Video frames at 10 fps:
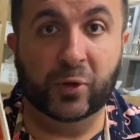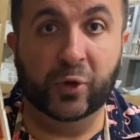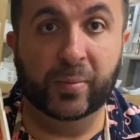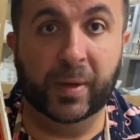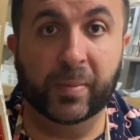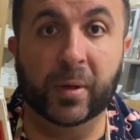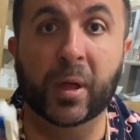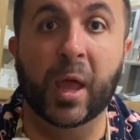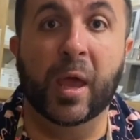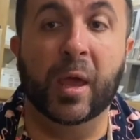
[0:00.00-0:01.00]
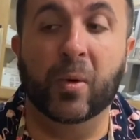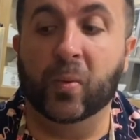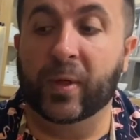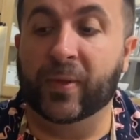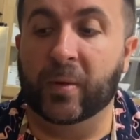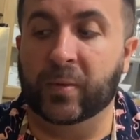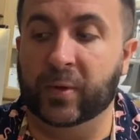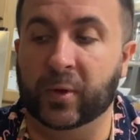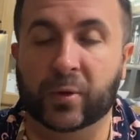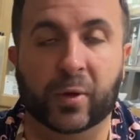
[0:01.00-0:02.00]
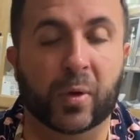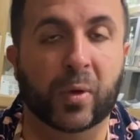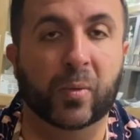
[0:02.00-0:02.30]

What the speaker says: 2 people with our risotto.